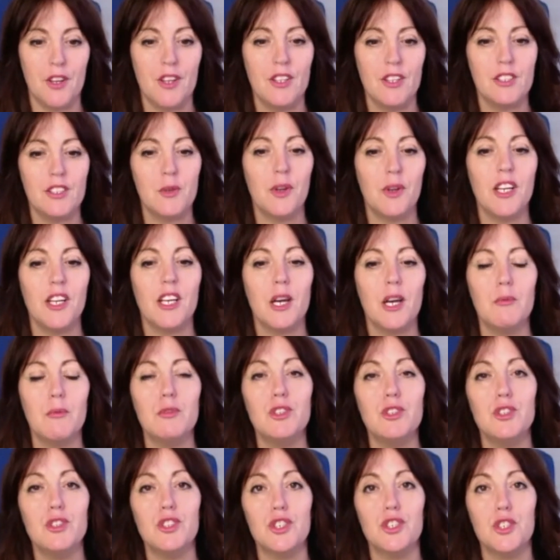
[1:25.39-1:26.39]
So when it comes
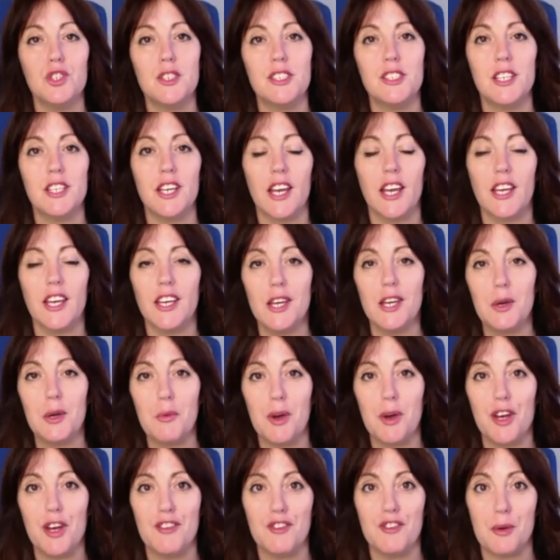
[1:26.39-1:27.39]
to choosing a
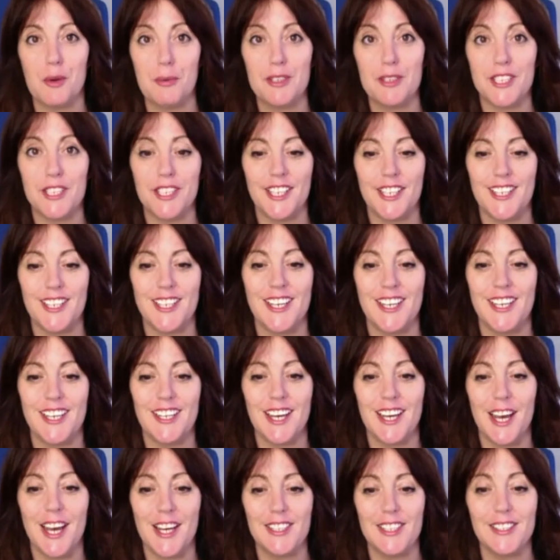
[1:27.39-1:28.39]
keyword for a particular
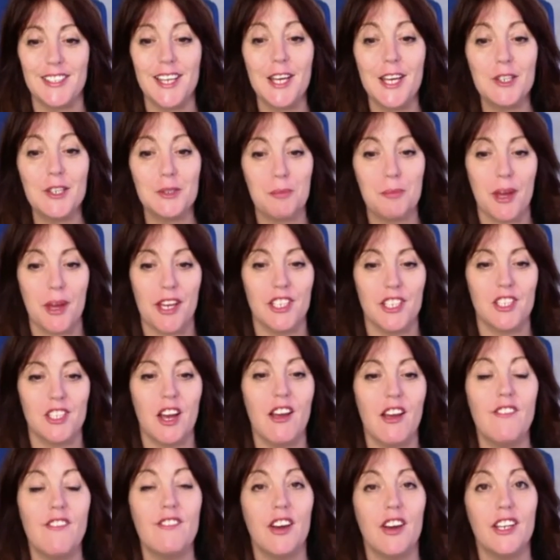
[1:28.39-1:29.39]
sales page,
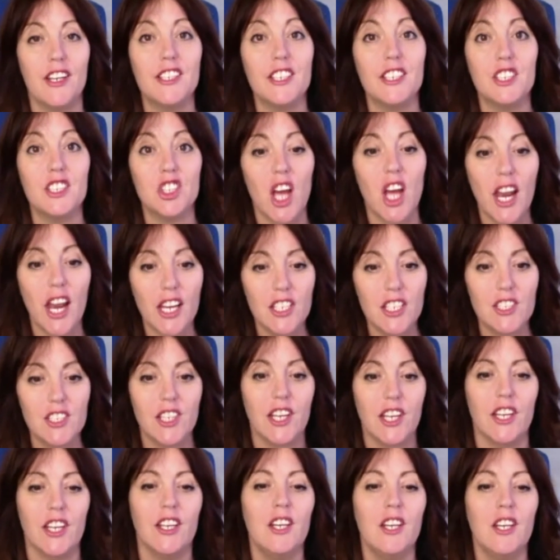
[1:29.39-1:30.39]
I find it
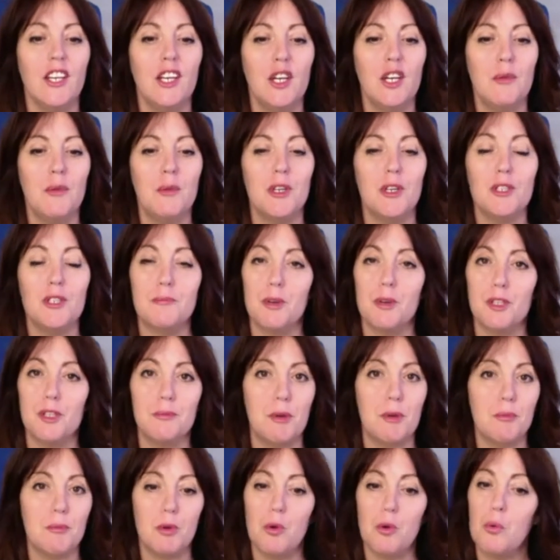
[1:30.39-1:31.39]
challenging because most
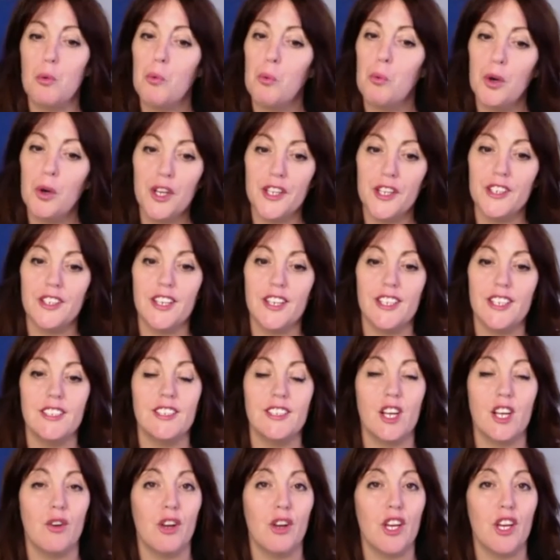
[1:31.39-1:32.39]
people wouldn't
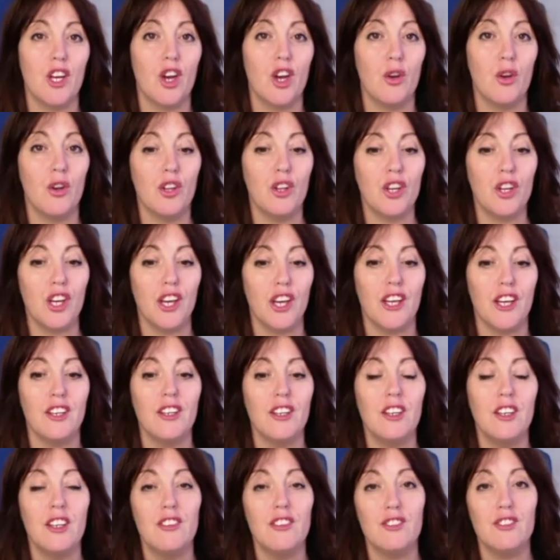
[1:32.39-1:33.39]
necessarily go looking
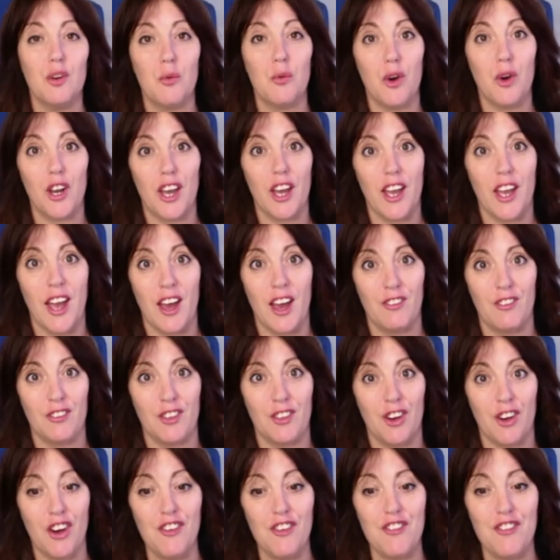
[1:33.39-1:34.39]
for what I have
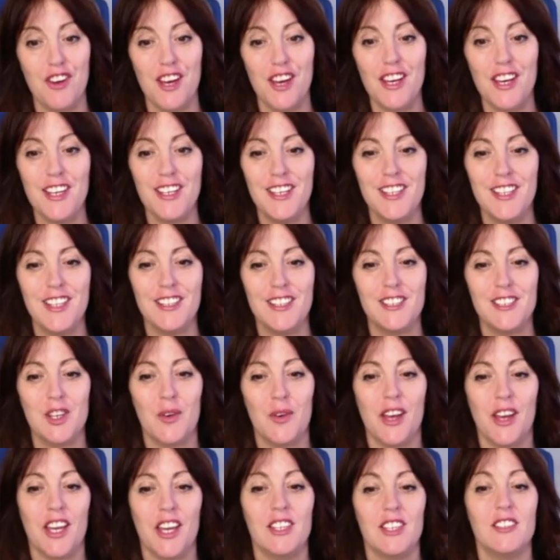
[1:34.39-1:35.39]
to offer. So
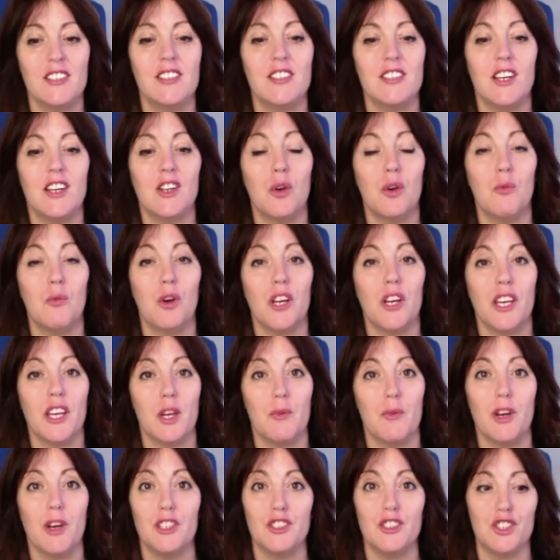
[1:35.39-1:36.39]
I get stuck on what
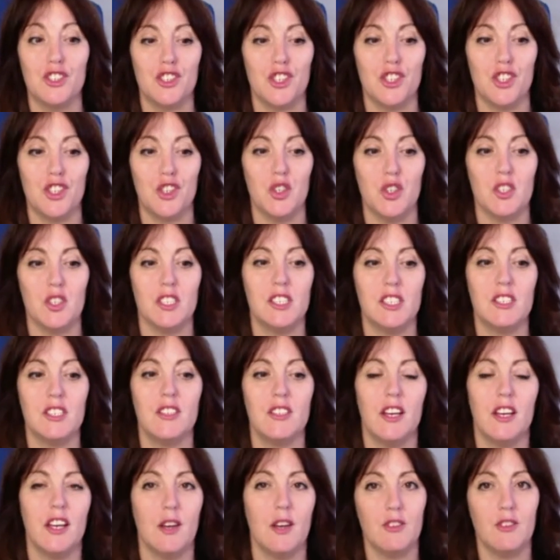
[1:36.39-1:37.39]
keyword to choose,
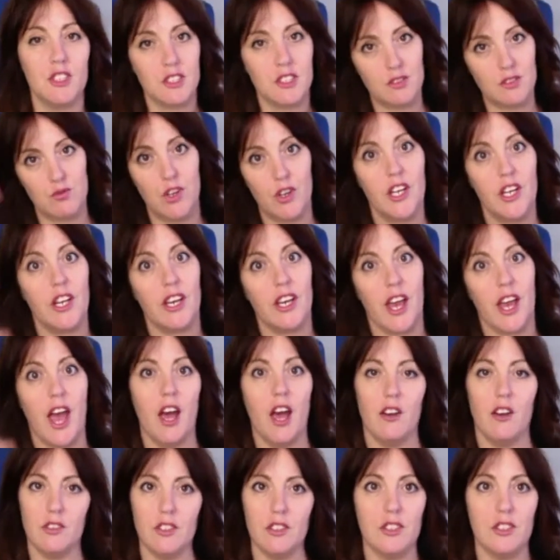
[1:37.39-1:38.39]
and I'm just reading it
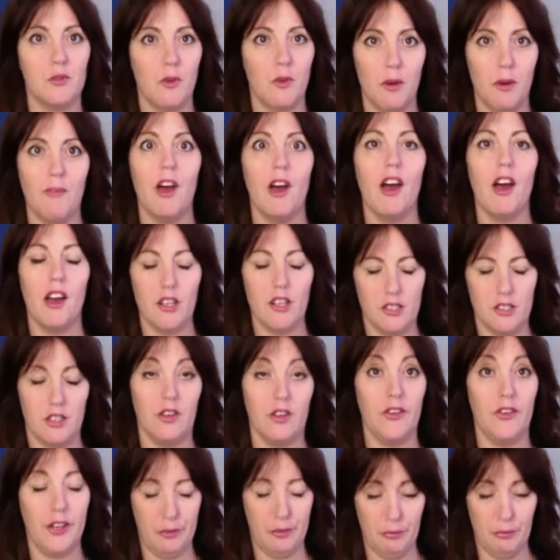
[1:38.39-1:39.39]
out, which is why my eyes are
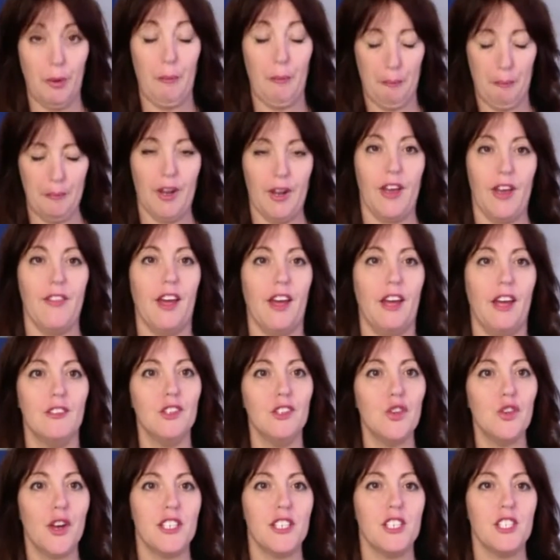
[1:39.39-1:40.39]
going like that.
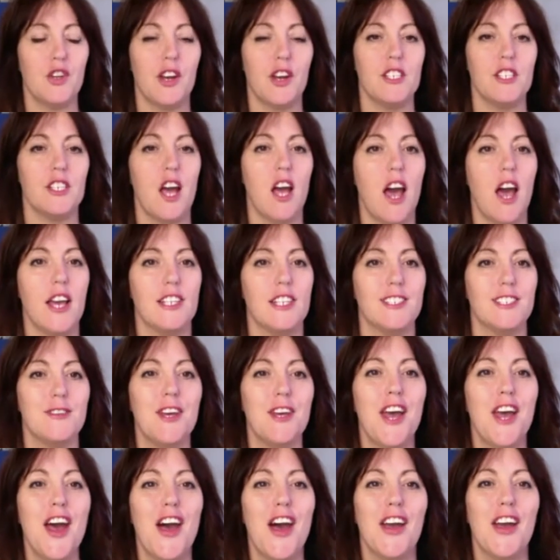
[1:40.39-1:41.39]
Crazy, crazy eyes.
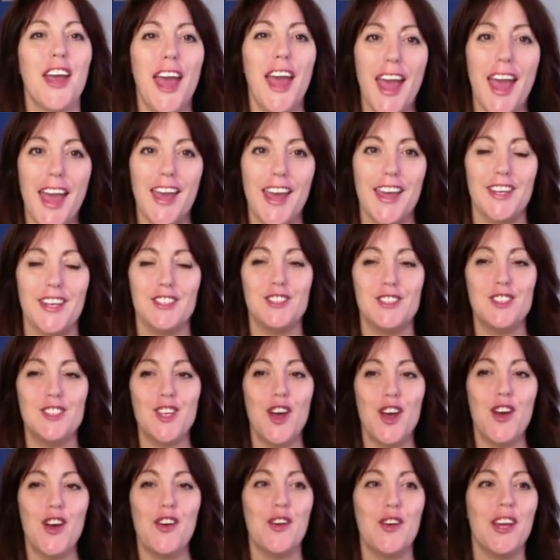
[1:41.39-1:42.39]
Okay,
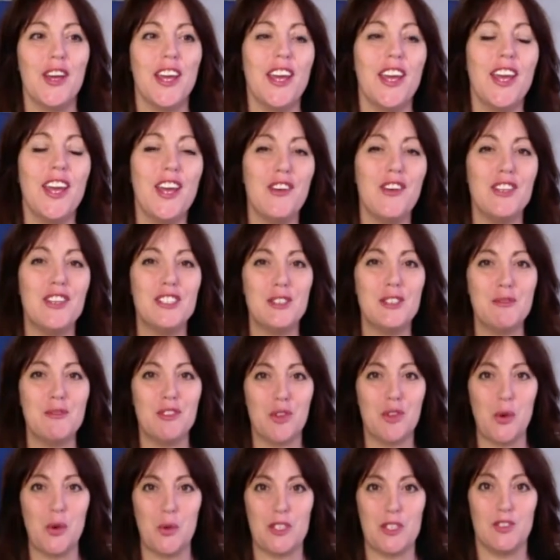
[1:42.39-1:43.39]
so here are some
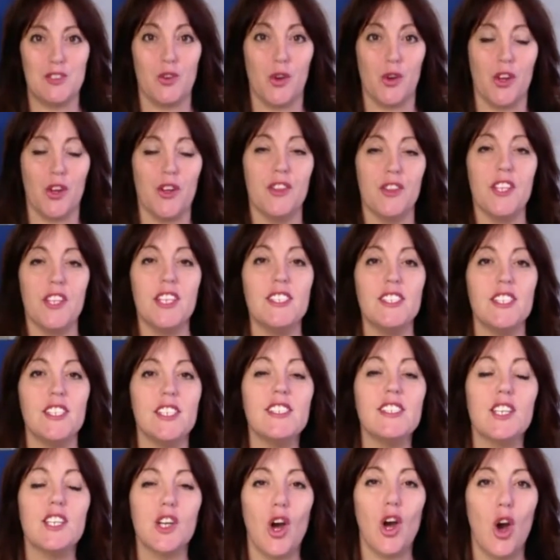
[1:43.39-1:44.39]
thoughts for you. This
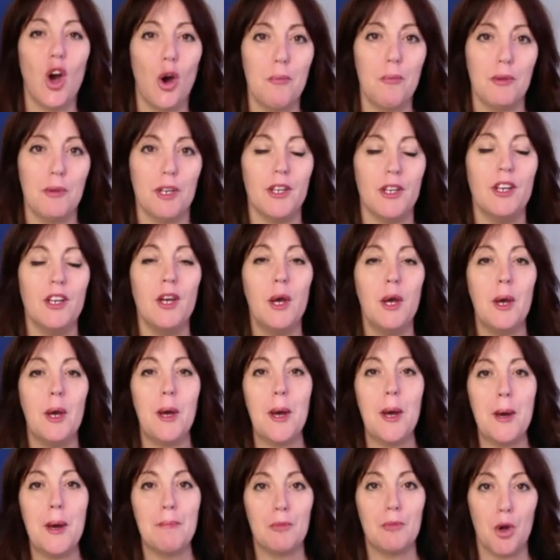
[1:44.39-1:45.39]
is a common
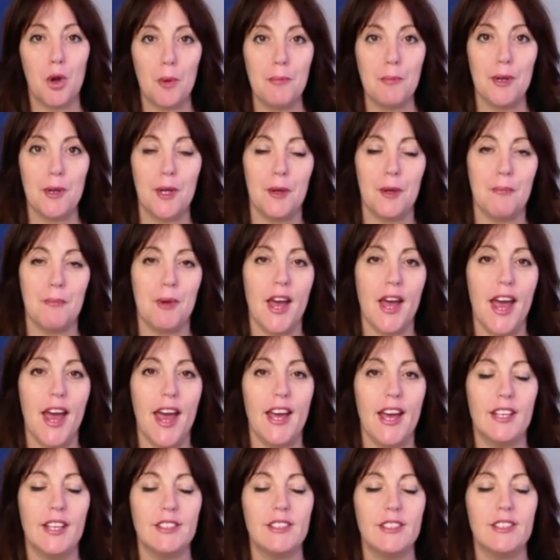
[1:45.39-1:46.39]
problem,
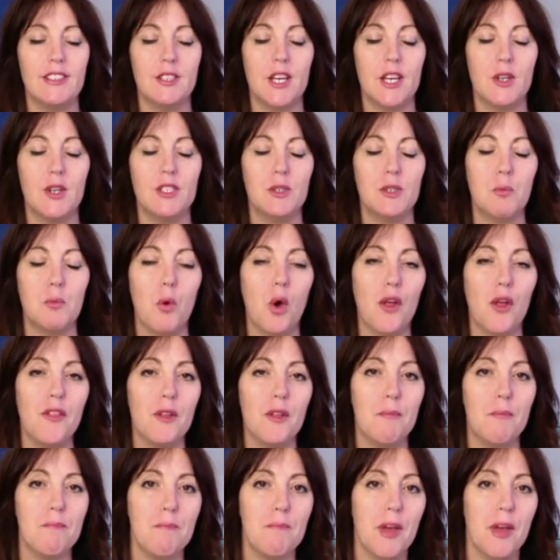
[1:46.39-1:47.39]
and it's one
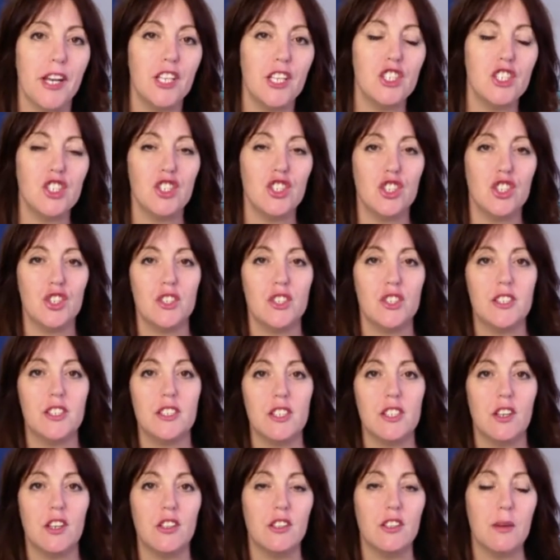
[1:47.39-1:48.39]
that many students
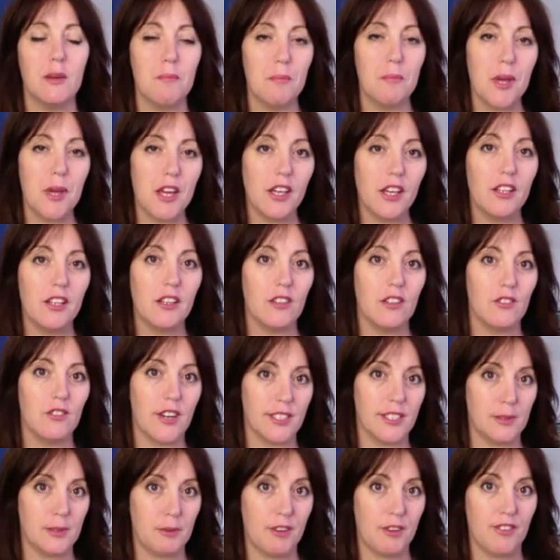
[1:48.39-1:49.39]
on the big
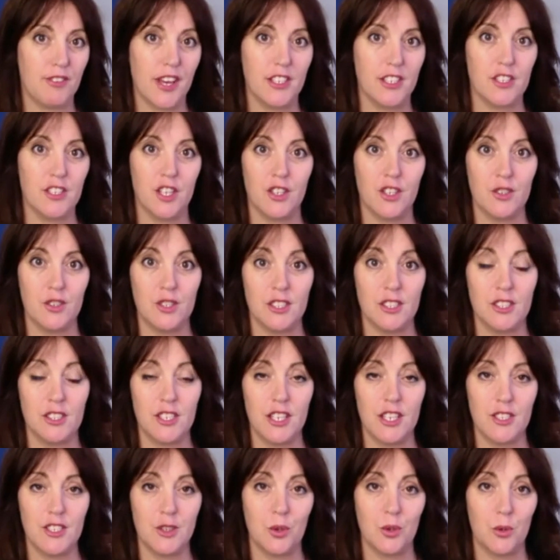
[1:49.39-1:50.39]
Recipe for SEO
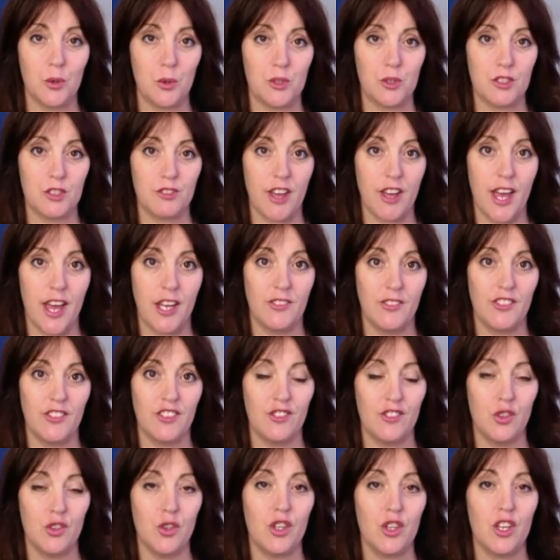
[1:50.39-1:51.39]
Success course have had
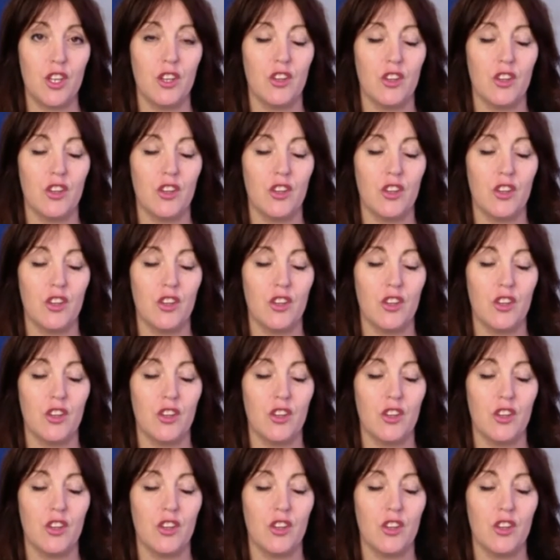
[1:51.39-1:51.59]
before you.